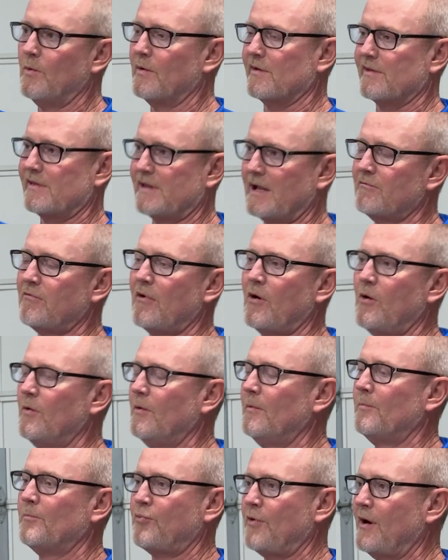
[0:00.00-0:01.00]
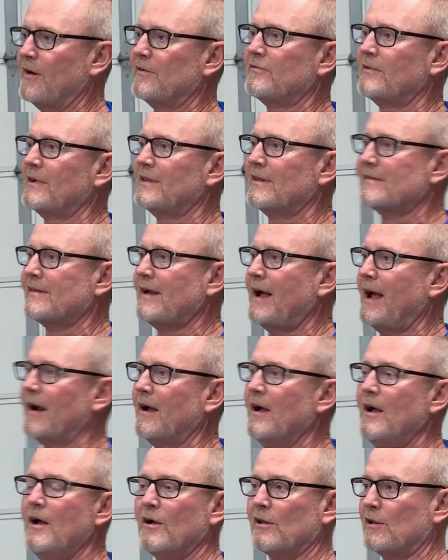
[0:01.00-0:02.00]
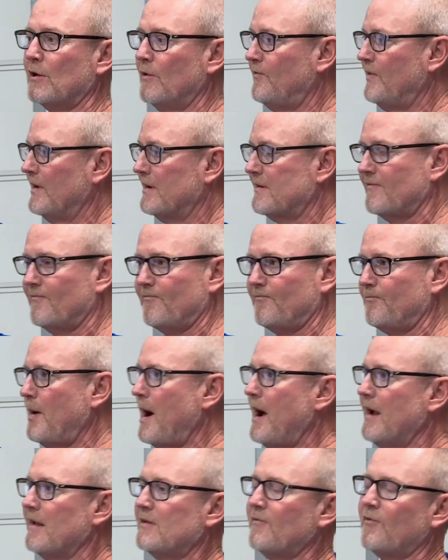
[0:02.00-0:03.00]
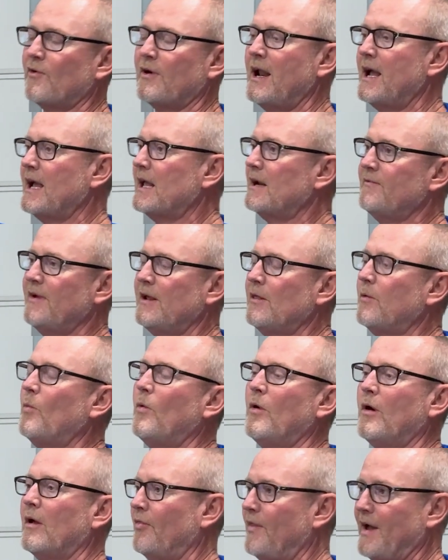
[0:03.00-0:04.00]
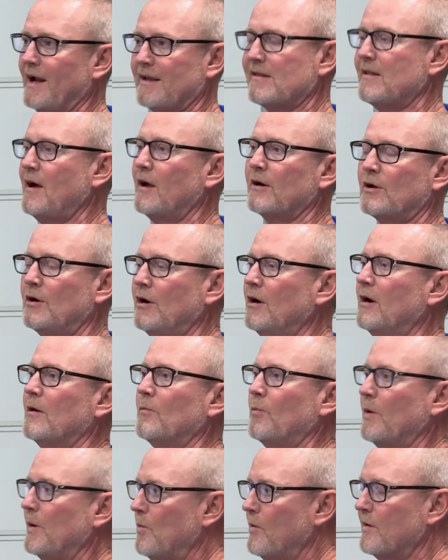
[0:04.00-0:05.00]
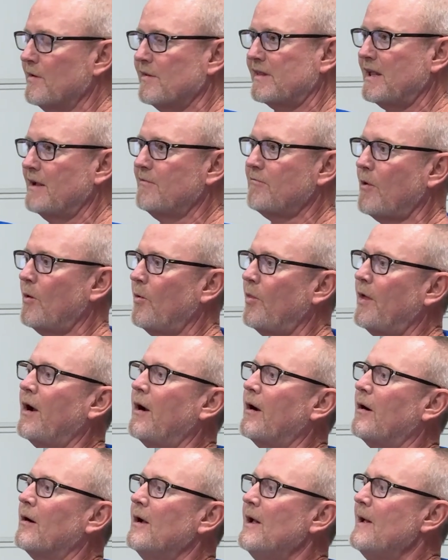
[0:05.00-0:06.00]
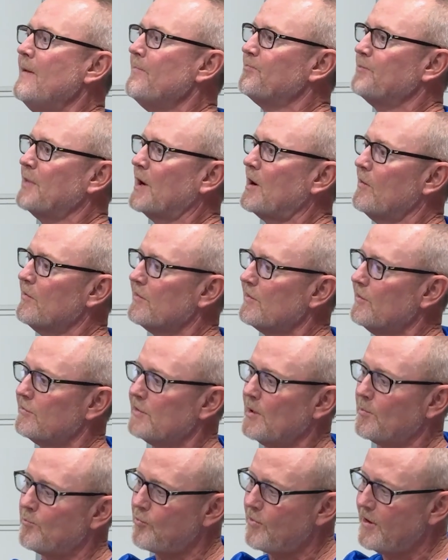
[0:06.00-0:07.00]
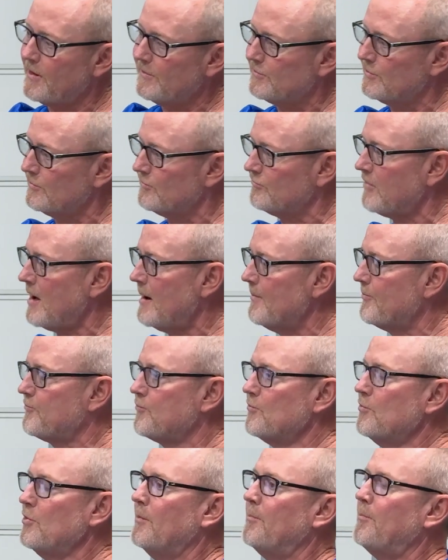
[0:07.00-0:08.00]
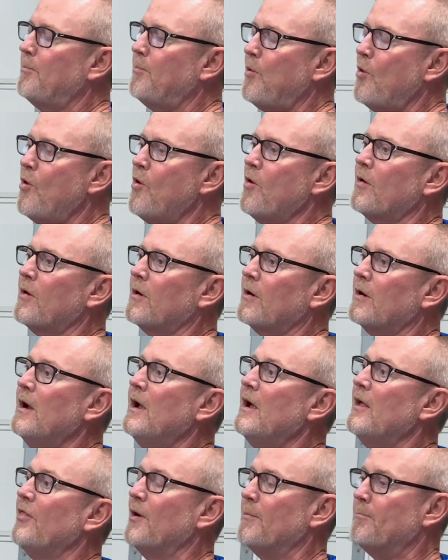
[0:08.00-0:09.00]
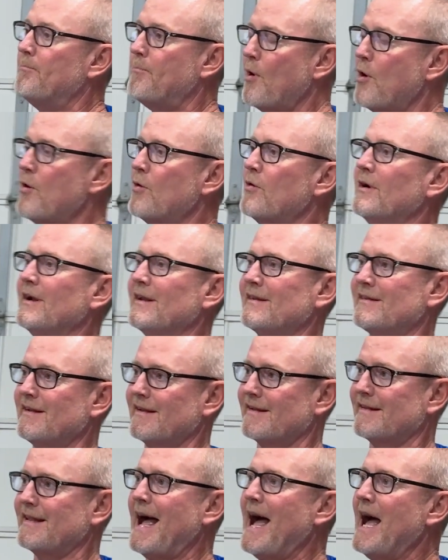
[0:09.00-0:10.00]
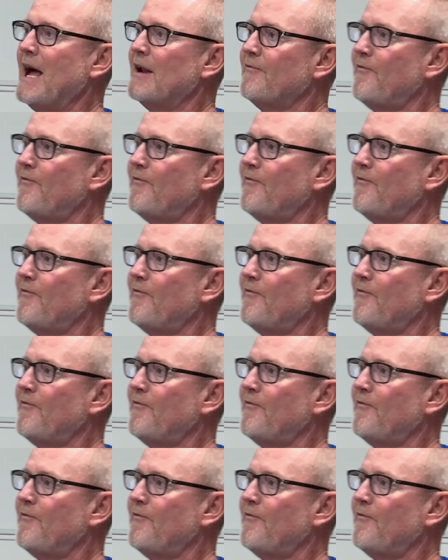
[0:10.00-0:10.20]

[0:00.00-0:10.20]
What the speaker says: want zero pressure at the stack. So if it's positive or negative, either one, that's not good. We want zero there because there's a pressure drop through the boiler the burner is designed